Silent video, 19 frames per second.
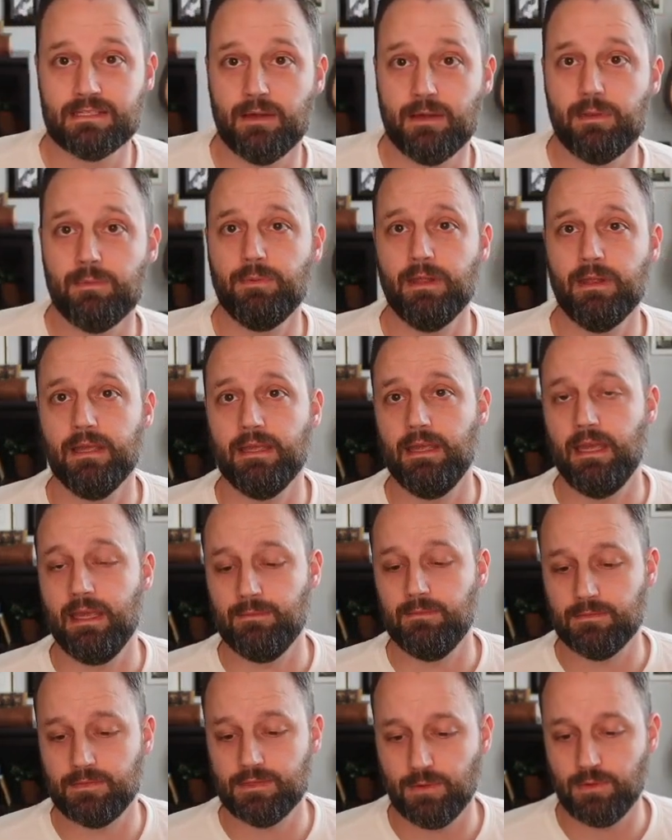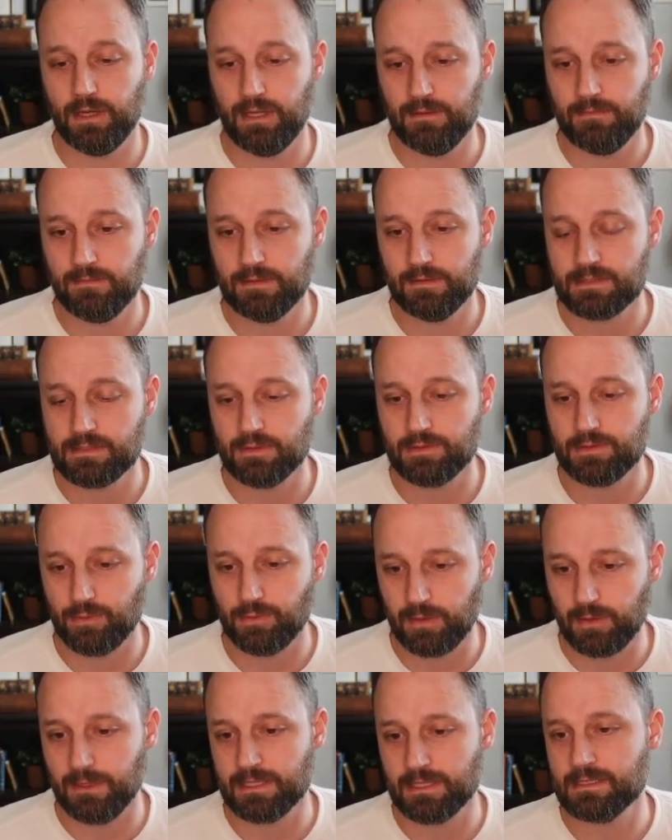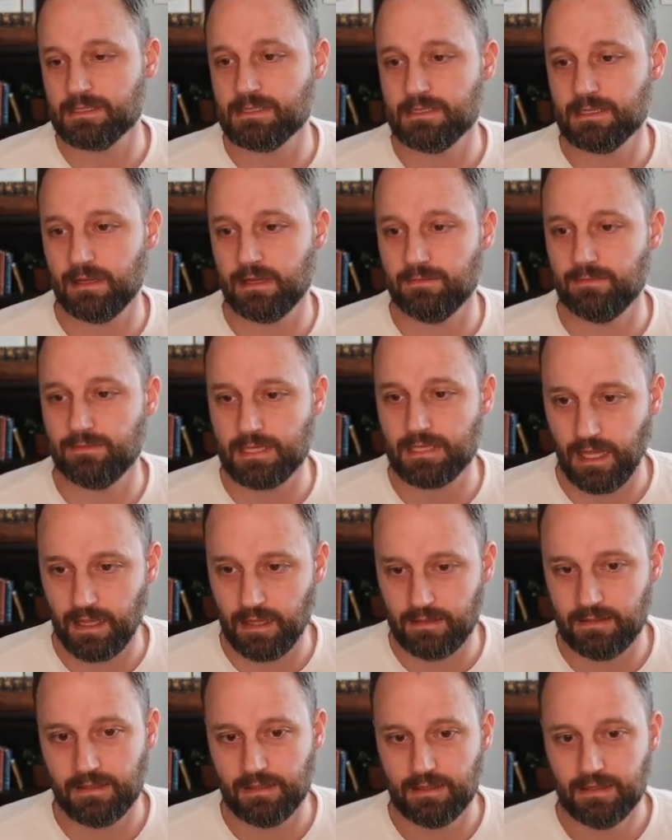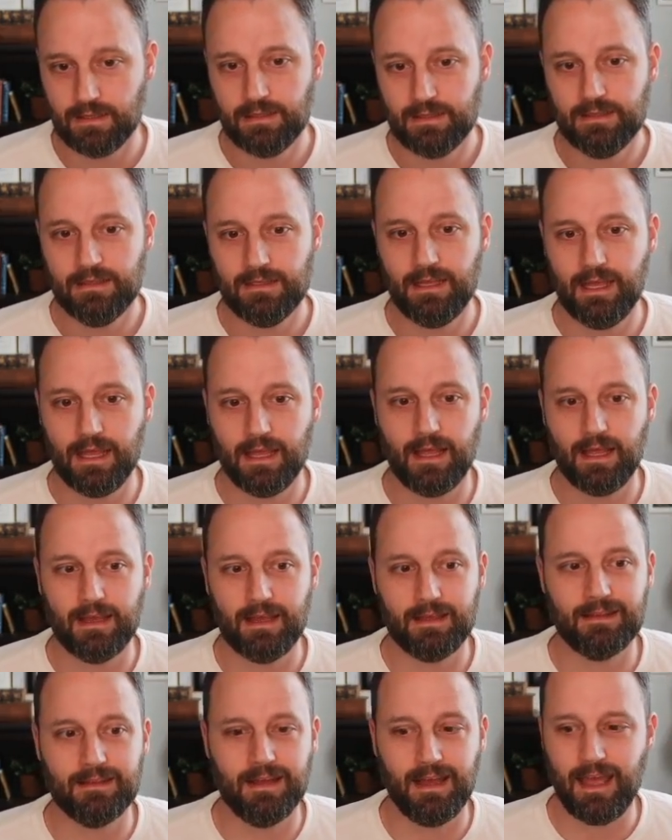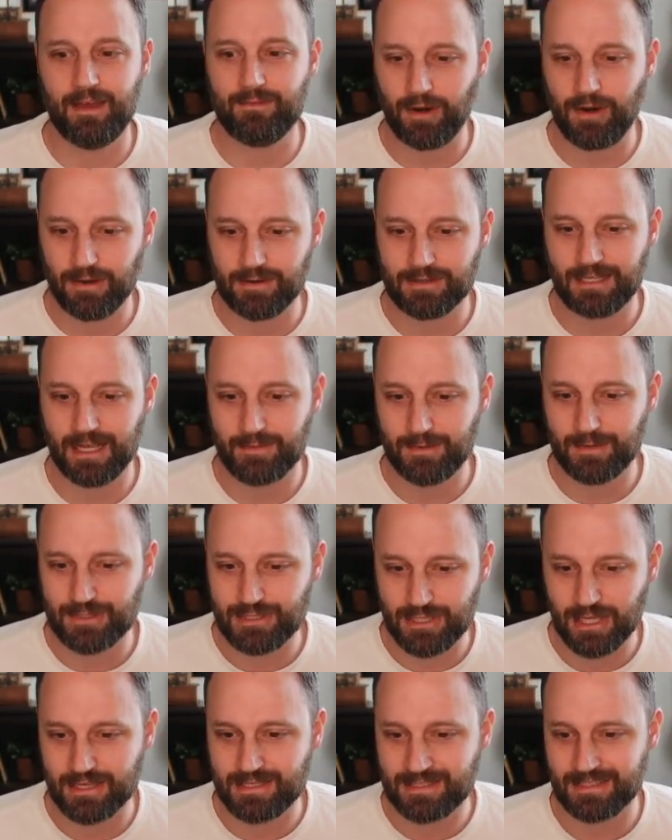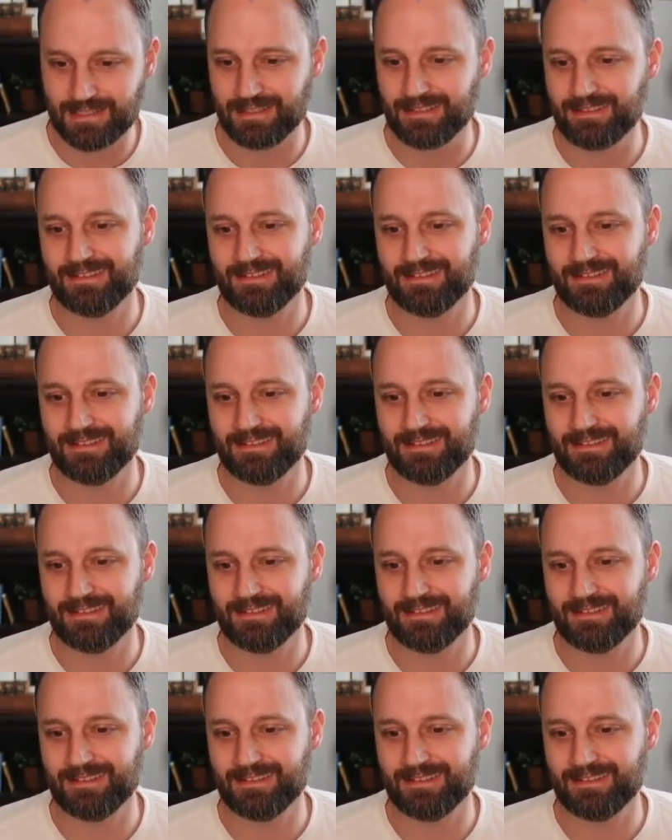We play game 20, so 20 minutes instead of 10, and I have a hard time adjusting